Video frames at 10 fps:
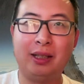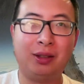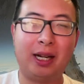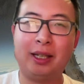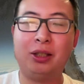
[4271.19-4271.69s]

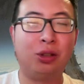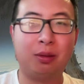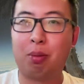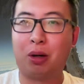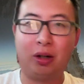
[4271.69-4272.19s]
it's like he's
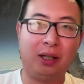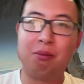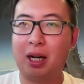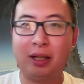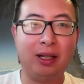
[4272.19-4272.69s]
just
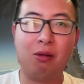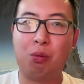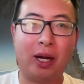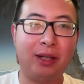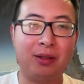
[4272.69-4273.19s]
burning money
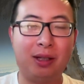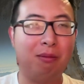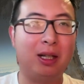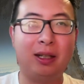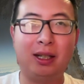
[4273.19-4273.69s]
and wasting
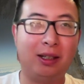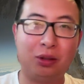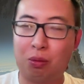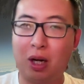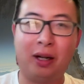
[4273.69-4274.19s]
money, and
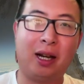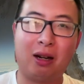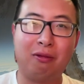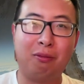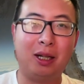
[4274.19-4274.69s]
he's running
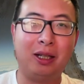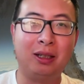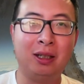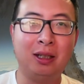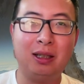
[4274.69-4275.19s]
out of money